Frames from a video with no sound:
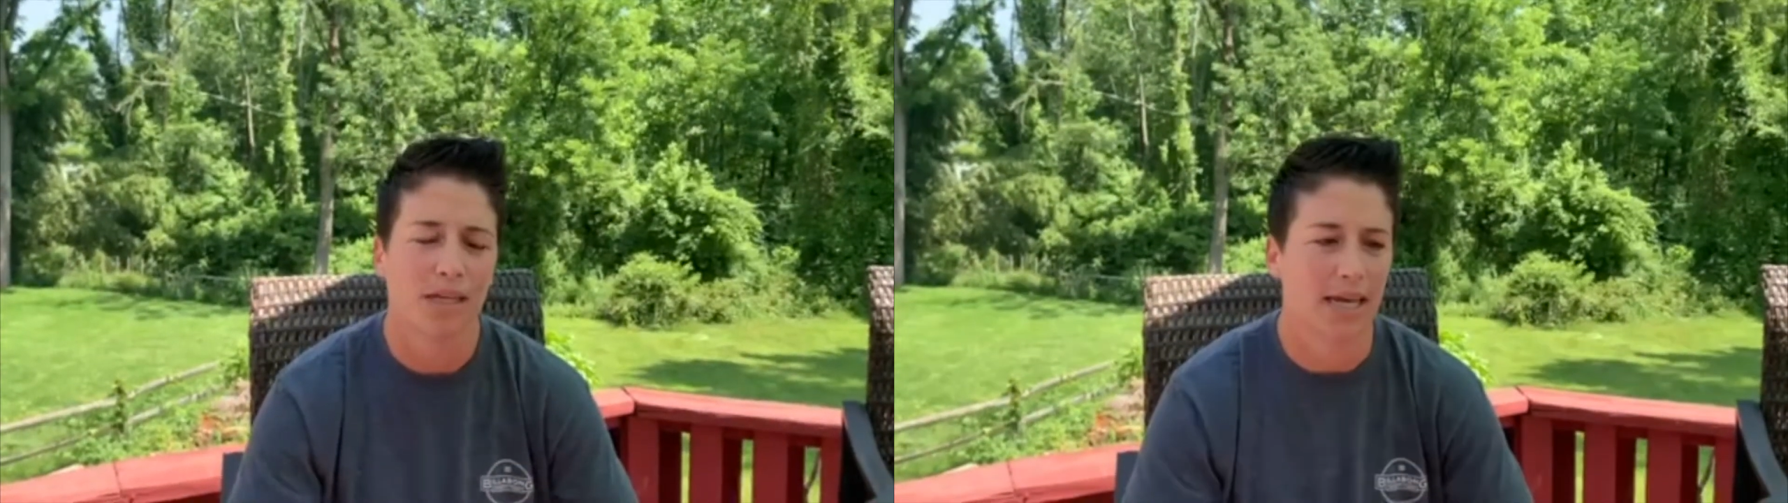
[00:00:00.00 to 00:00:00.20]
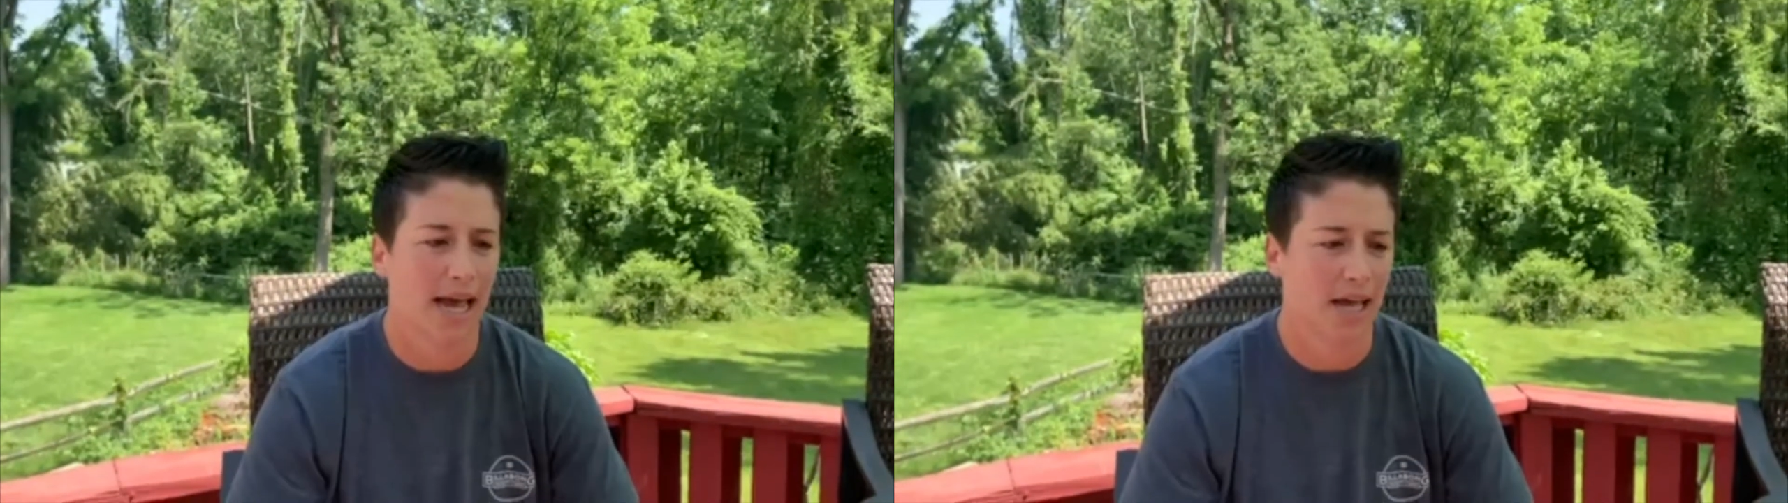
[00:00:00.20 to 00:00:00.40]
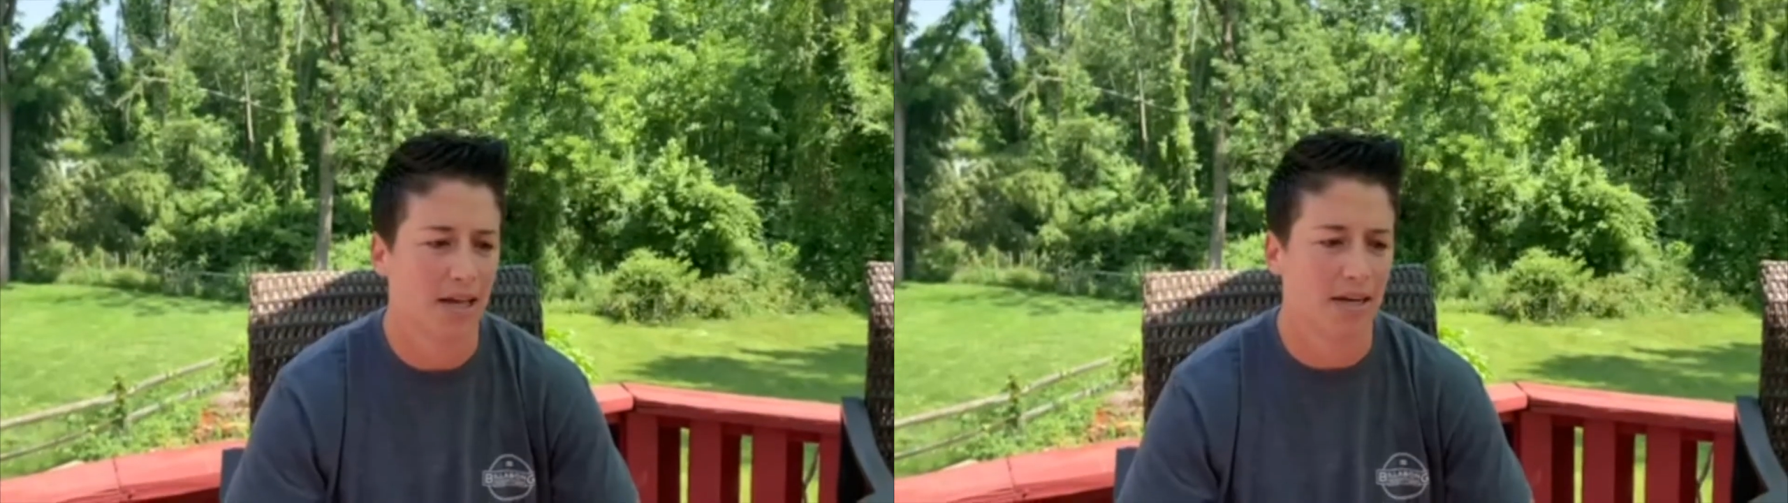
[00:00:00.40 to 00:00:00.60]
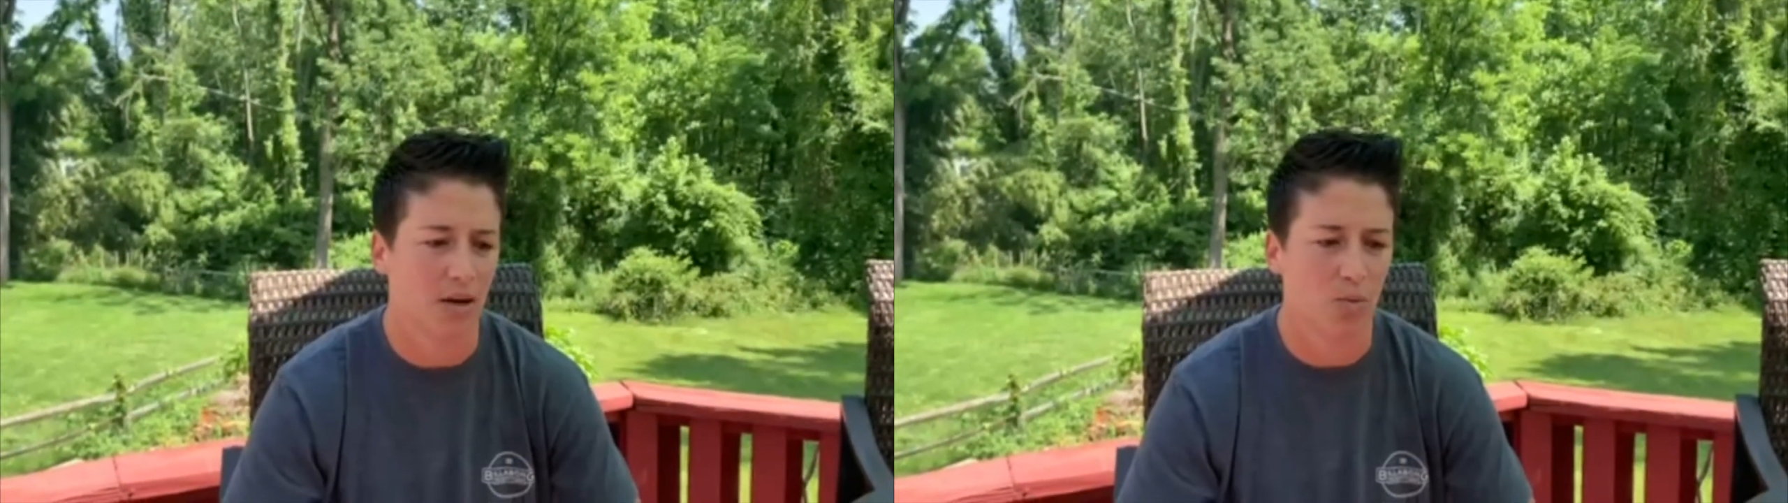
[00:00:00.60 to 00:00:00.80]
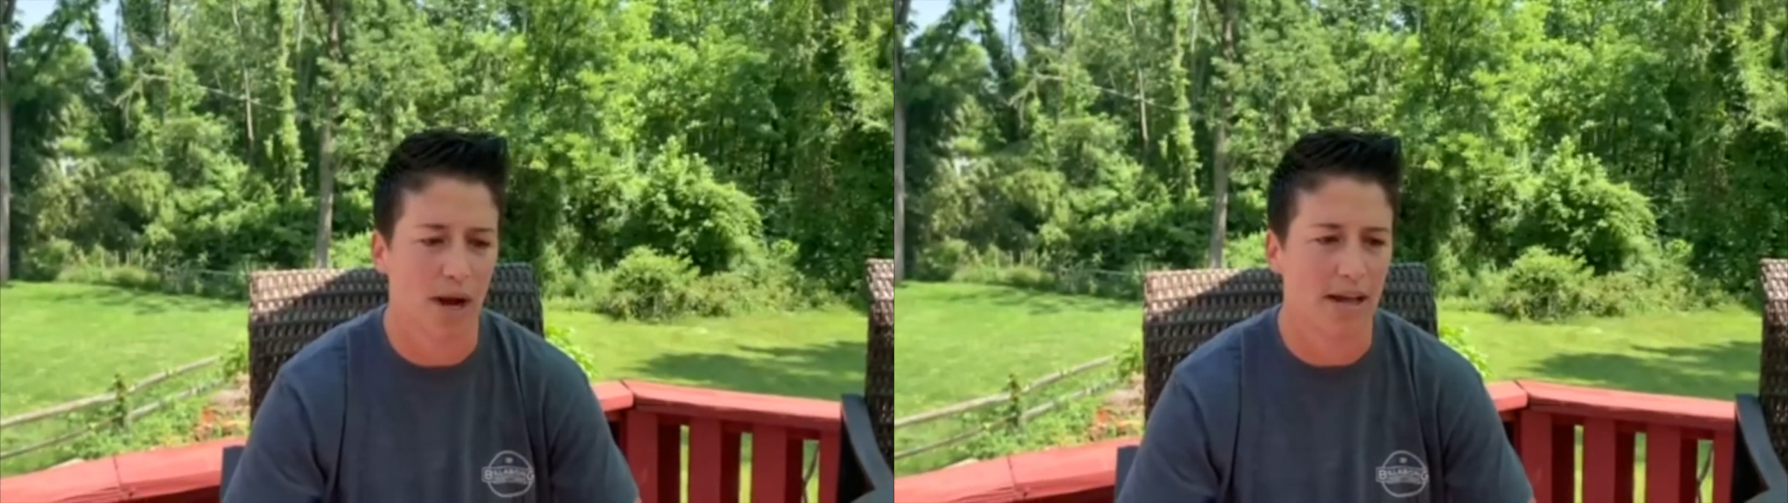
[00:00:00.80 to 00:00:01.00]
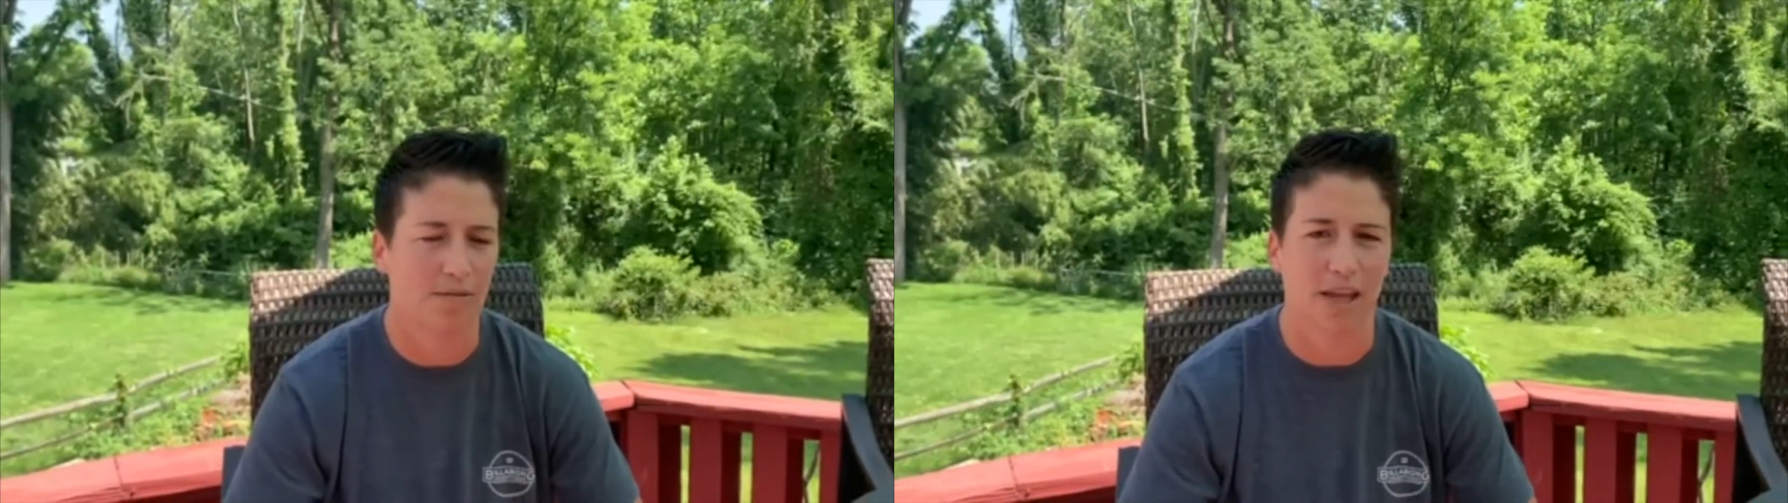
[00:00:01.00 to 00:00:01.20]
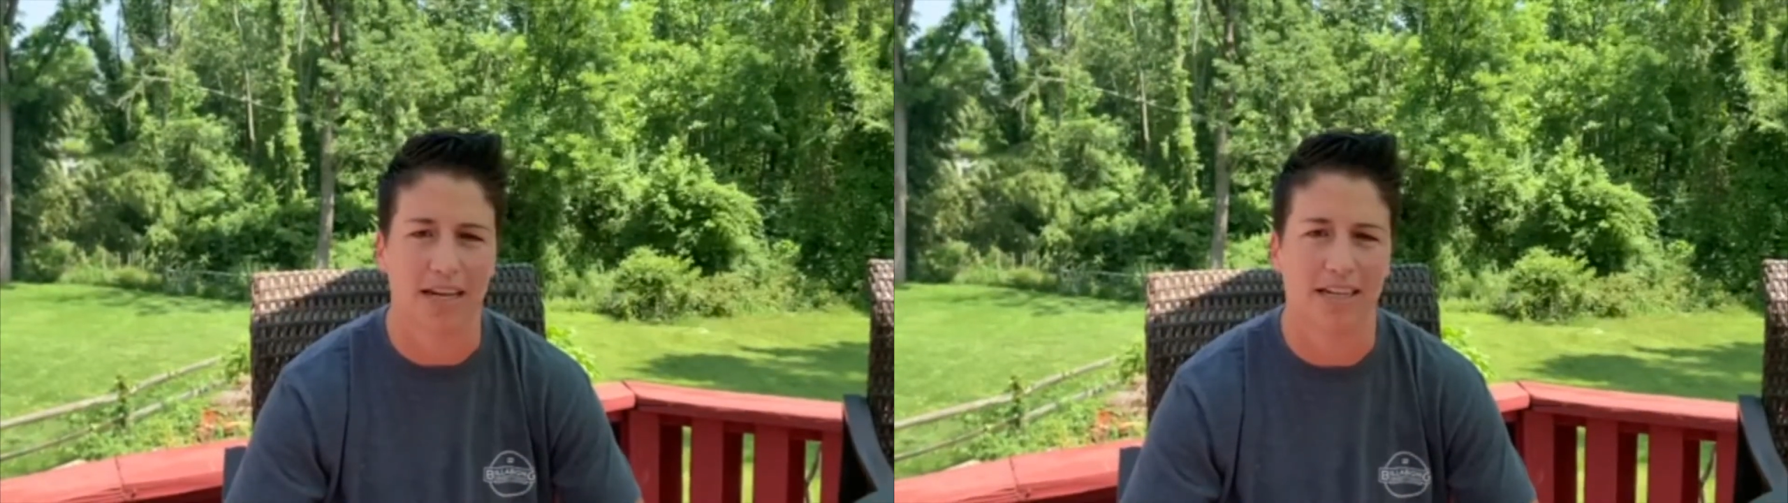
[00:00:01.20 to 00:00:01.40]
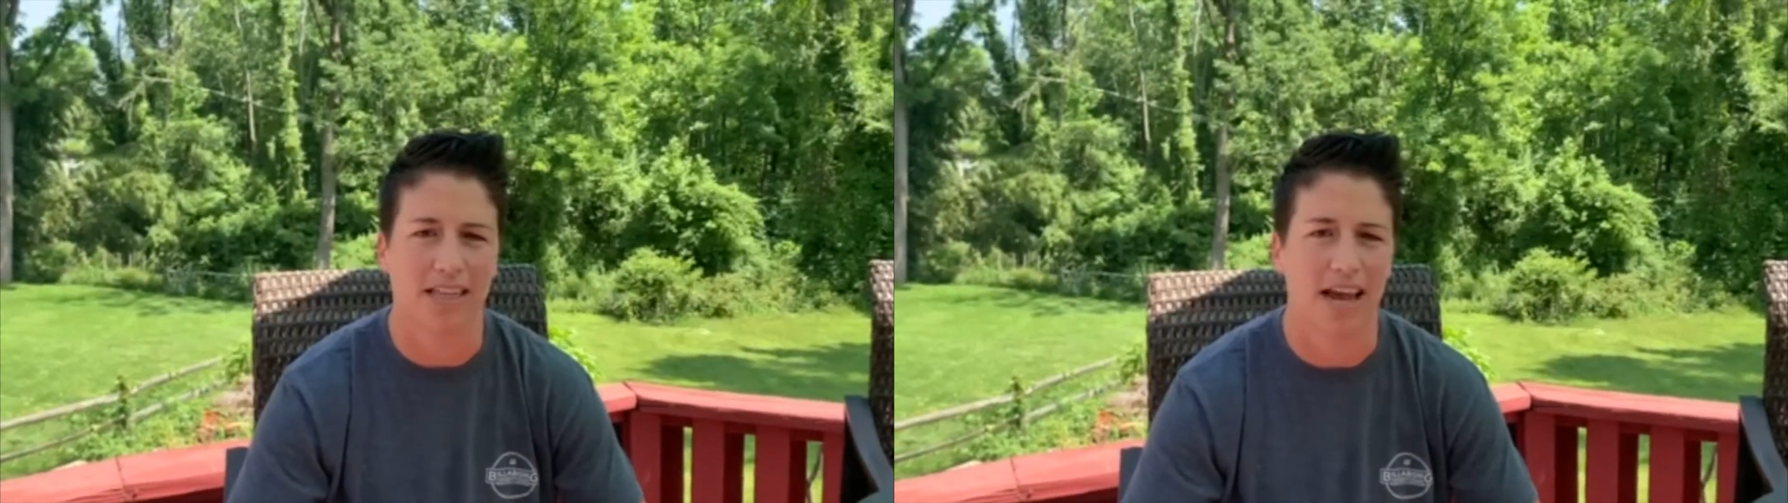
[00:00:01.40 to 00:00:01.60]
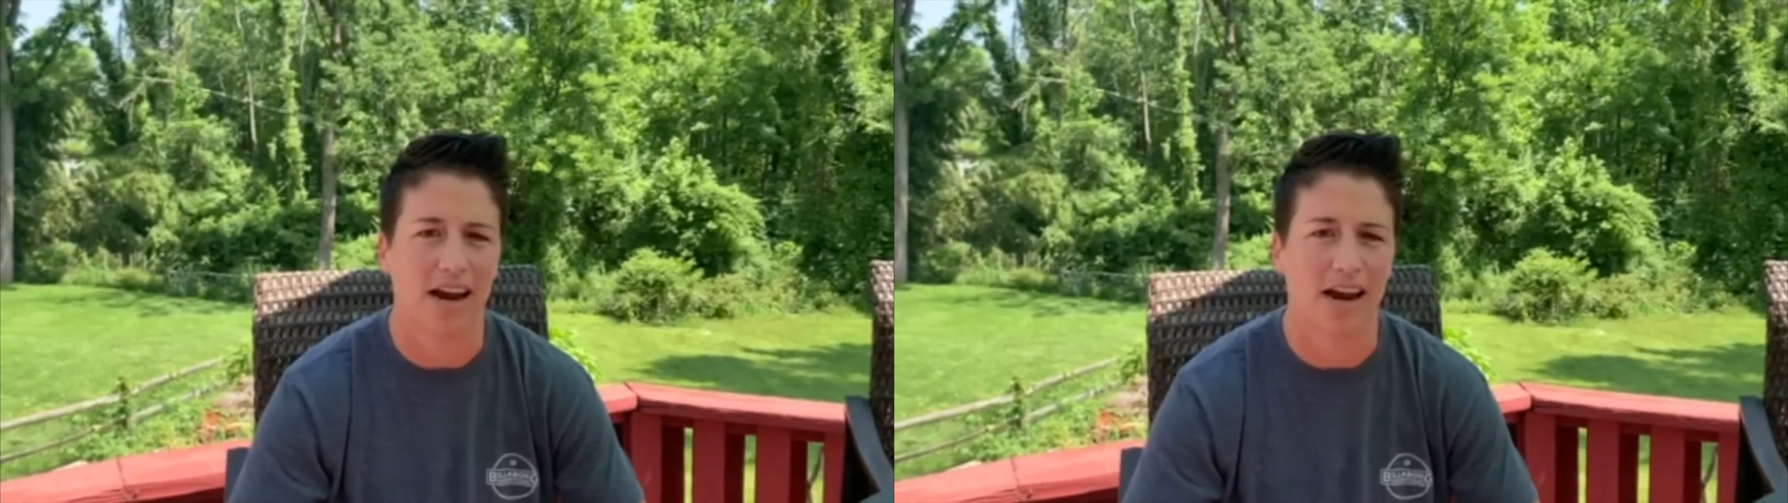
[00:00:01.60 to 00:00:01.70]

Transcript: He had a way of lightening the